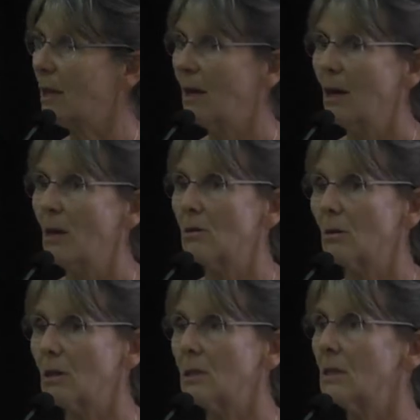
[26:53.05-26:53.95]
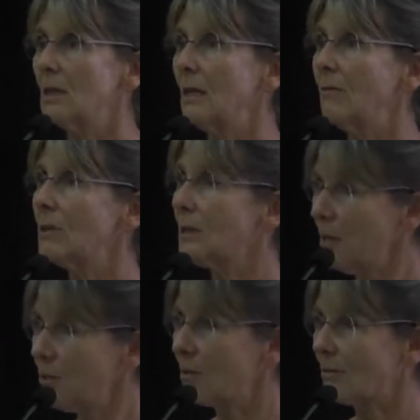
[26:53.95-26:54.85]
So this is an
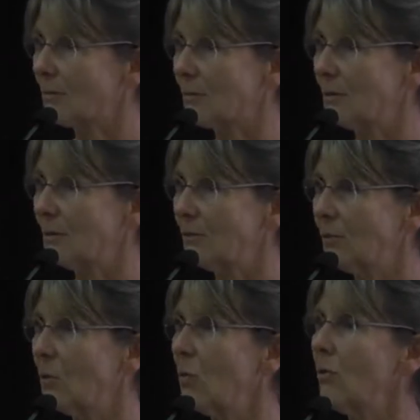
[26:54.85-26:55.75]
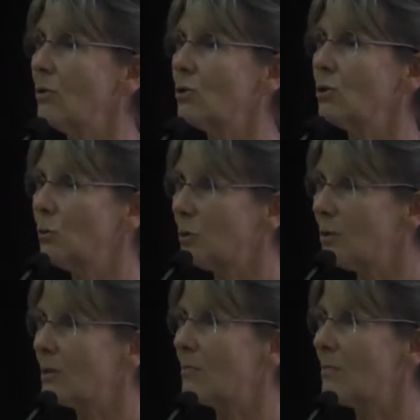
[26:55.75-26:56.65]
invitation for all those students
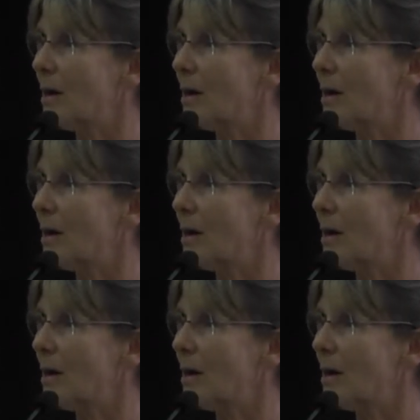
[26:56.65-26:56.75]
among